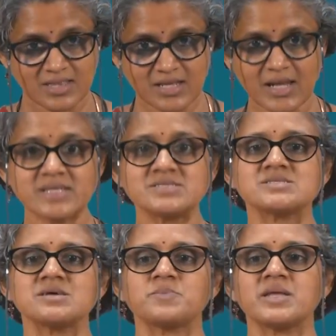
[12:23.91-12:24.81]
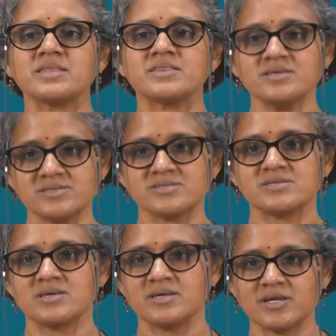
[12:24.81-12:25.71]
the right step length is
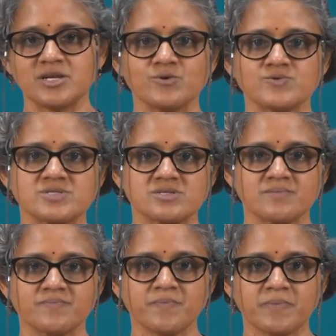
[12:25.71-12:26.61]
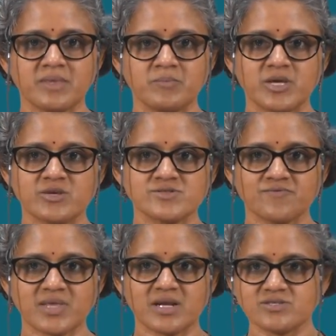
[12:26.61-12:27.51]
reduced because of that.